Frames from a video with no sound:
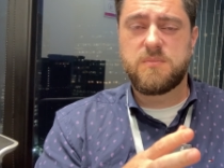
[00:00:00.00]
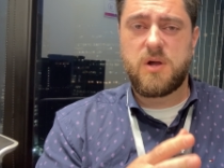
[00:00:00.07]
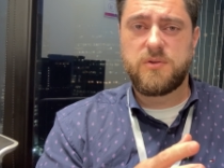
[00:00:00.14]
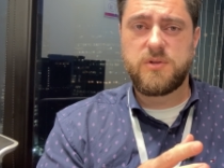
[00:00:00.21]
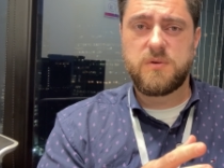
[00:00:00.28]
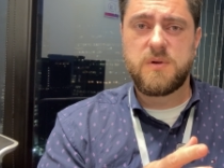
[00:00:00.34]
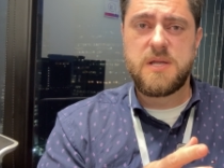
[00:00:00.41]

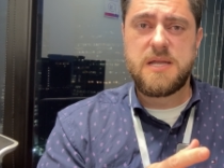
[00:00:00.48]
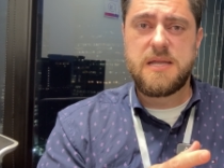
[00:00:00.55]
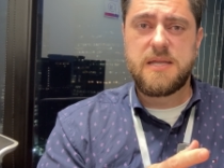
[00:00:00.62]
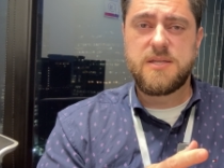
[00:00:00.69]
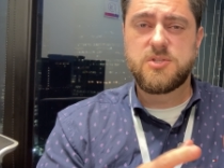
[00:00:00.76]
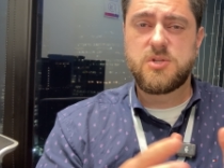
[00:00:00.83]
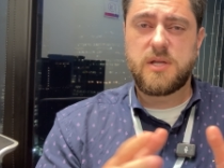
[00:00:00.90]
model
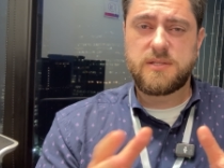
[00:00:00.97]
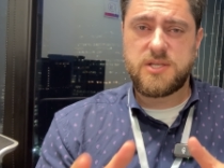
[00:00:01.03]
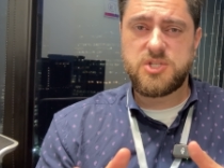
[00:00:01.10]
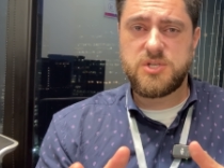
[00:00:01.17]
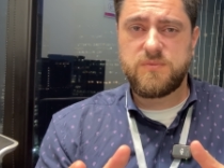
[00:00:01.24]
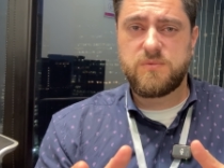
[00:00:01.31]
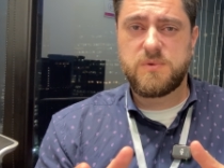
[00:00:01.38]
is not
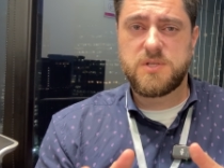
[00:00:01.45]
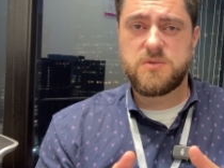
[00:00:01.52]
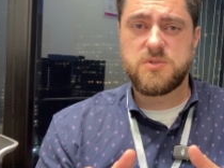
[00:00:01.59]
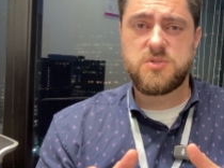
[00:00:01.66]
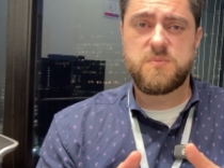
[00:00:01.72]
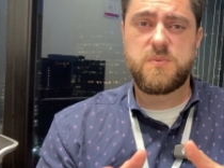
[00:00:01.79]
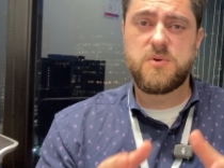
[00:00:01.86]
achieving what
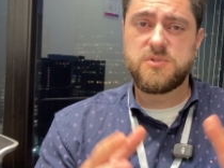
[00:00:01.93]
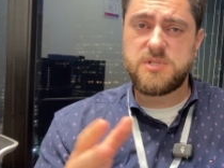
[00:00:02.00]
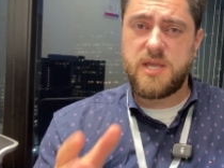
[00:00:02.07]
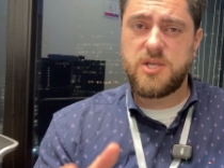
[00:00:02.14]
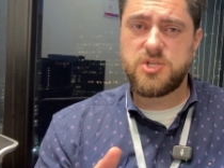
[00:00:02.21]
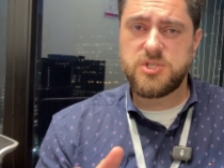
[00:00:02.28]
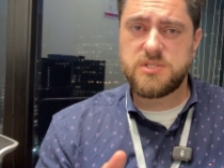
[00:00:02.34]
was supposed the
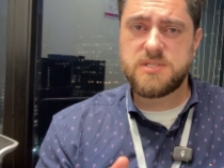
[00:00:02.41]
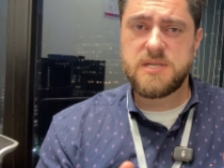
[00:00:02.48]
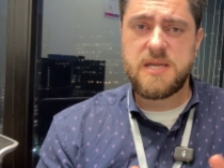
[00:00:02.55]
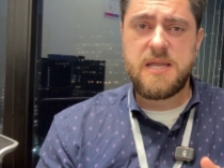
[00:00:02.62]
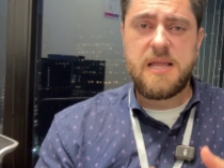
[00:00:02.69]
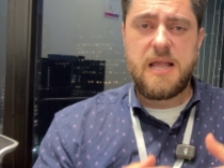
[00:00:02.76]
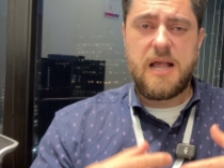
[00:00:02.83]
agent.
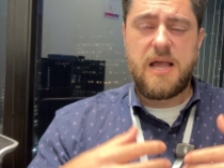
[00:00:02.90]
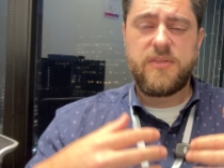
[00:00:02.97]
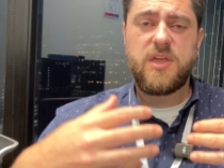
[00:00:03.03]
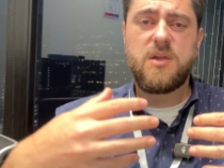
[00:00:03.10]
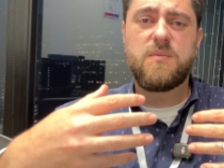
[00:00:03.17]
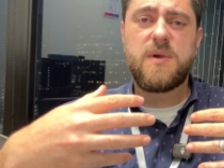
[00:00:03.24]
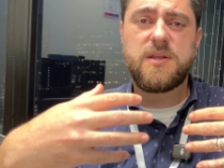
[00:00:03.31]
I
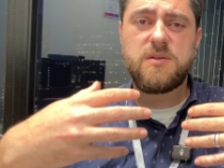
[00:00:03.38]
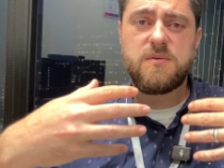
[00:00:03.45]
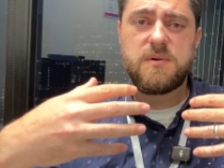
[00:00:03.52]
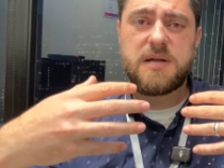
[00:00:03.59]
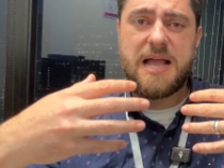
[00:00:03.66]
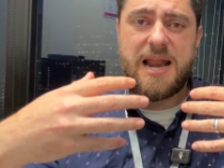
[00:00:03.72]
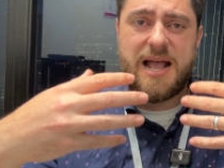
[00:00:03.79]
think what
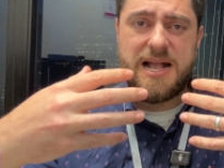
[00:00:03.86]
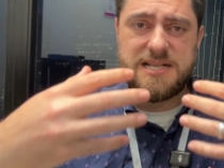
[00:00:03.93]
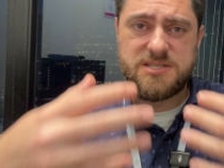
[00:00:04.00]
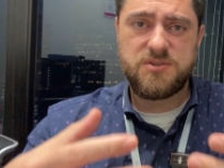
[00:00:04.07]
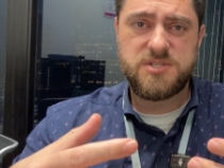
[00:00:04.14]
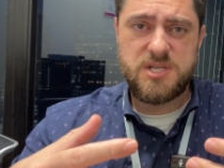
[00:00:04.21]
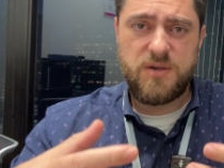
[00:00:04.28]
you gotta
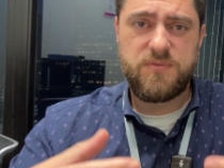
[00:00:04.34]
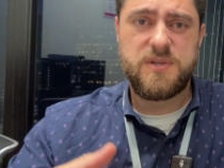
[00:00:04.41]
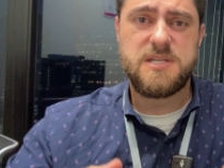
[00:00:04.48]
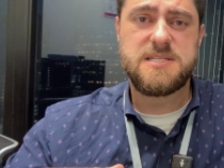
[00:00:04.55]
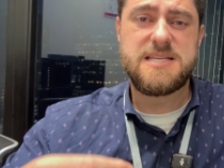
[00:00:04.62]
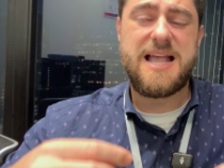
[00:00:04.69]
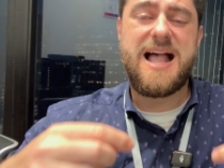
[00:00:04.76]
ask yourself
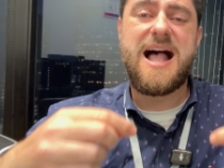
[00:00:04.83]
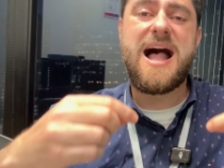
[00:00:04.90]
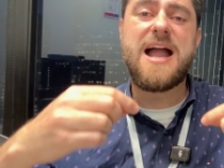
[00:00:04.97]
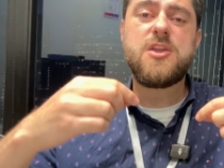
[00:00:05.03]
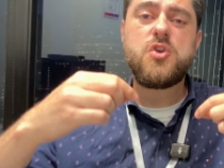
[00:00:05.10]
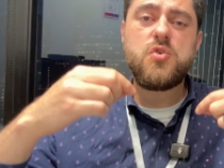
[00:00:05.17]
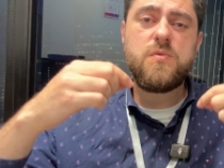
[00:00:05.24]
is,
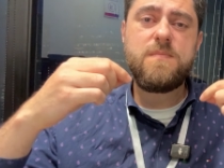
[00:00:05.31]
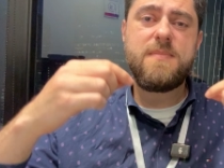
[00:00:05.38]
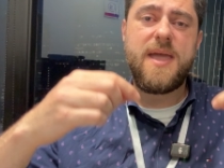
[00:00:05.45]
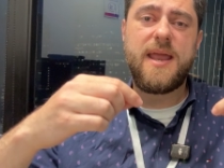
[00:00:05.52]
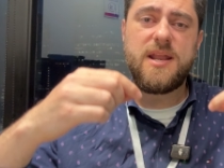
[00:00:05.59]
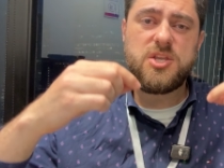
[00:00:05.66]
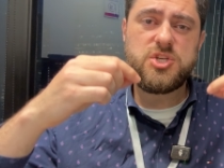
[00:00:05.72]
are you
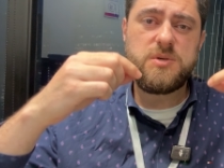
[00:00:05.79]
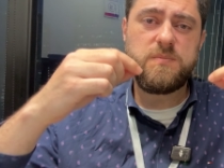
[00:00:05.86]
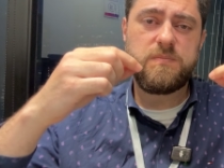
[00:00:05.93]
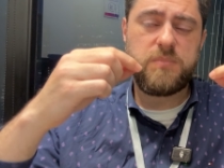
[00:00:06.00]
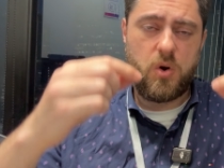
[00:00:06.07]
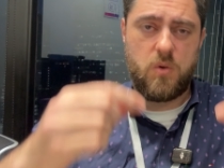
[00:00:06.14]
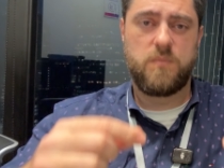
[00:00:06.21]
managing
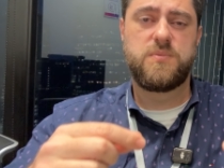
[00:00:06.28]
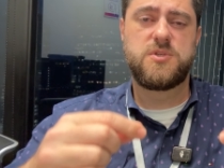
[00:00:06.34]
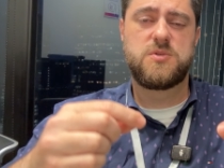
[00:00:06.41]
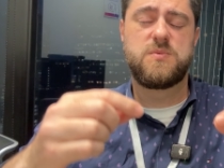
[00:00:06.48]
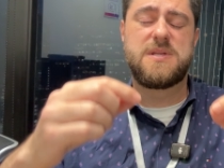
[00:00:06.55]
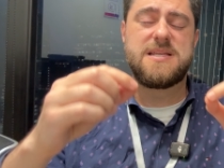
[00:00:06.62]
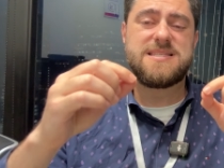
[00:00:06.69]

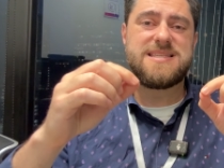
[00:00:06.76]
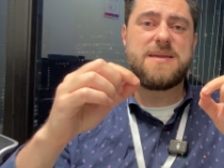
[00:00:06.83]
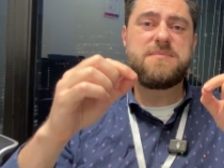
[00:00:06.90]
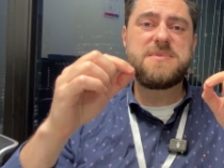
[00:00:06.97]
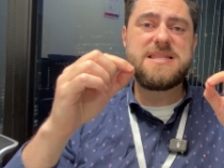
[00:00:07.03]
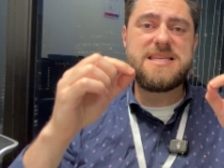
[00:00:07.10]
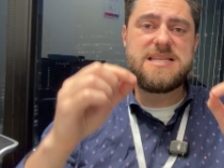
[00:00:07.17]
prompts with the
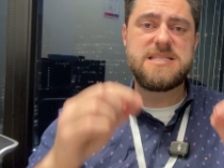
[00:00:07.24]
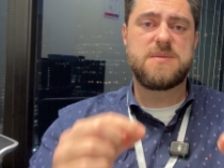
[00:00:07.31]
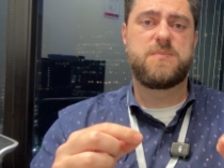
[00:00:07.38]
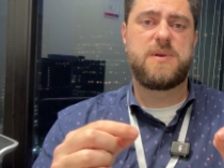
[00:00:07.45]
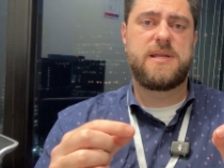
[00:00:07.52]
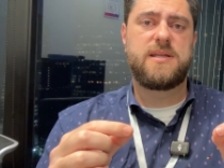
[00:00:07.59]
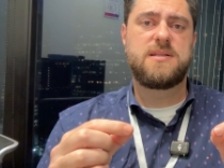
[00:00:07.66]
same
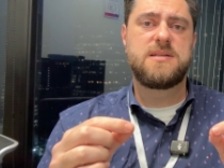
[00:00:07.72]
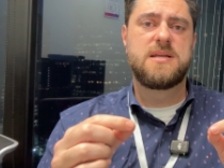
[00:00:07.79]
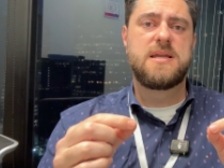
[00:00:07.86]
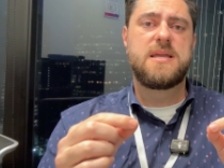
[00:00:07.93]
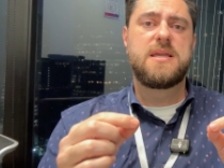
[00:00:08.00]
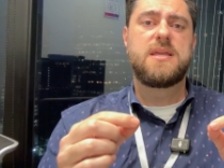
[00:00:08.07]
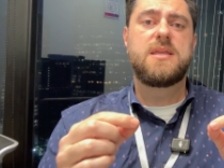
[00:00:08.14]
discipline
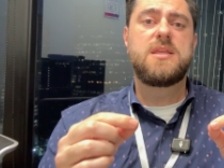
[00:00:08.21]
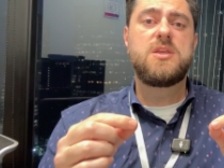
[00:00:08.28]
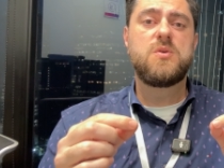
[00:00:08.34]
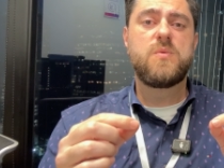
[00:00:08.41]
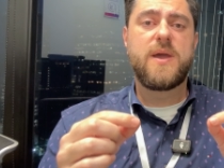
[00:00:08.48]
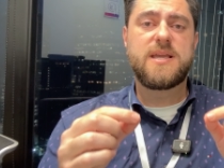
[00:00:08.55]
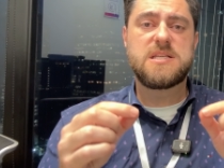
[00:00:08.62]

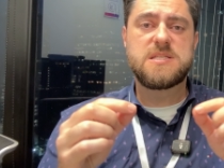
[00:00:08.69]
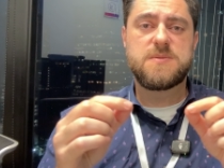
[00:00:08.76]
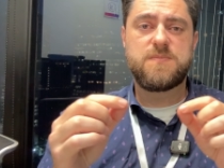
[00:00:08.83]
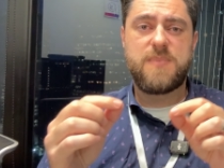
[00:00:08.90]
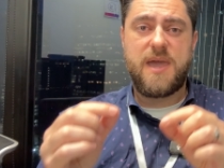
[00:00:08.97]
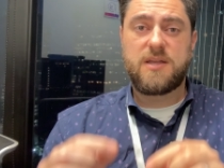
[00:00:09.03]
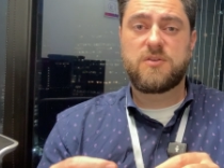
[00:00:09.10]
you
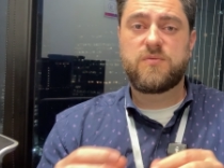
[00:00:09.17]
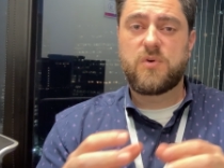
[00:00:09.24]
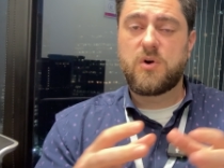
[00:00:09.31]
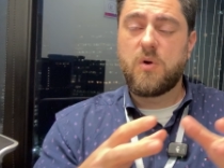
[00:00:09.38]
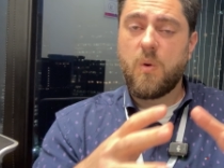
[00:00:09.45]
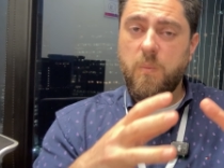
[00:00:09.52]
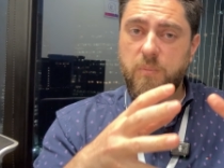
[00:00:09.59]
expect
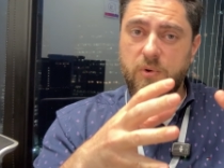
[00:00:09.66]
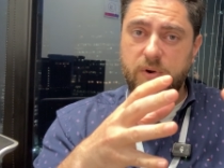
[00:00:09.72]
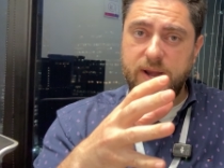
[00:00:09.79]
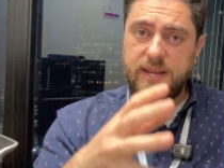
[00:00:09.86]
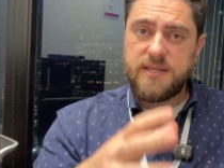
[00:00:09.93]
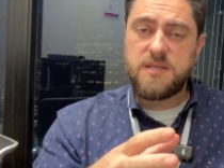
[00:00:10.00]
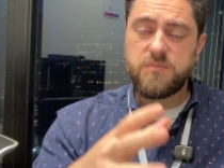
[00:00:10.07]
for
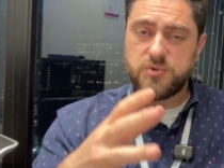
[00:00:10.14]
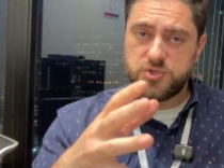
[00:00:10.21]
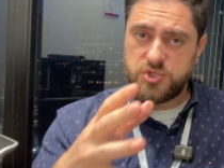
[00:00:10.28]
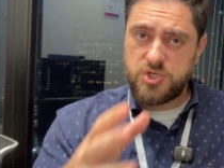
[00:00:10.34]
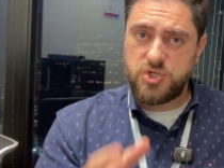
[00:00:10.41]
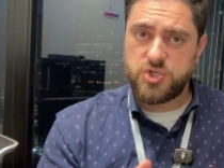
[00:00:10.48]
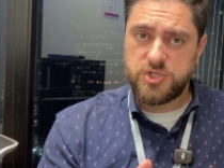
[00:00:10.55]
operating
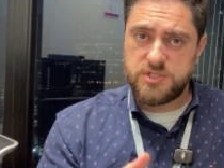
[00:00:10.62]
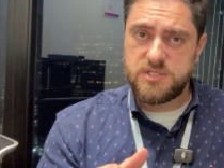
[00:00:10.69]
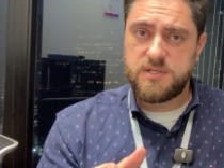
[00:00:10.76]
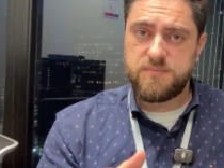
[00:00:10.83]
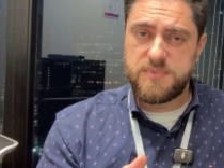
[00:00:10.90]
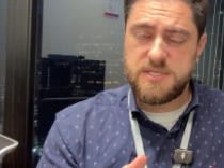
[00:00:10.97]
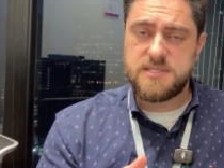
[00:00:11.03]
procedures in
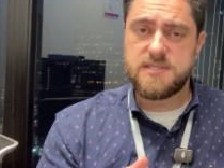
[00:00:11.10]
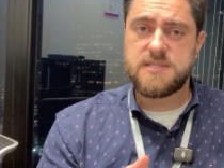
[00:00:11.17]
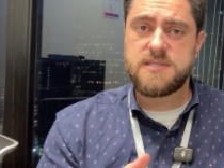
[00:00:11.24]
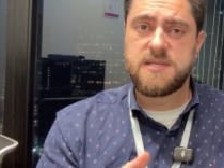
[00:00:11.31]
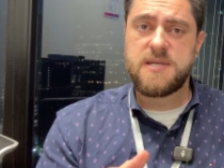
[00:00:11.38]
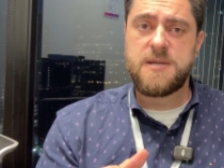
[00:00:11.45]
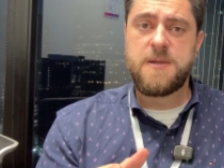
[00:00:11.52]
a business?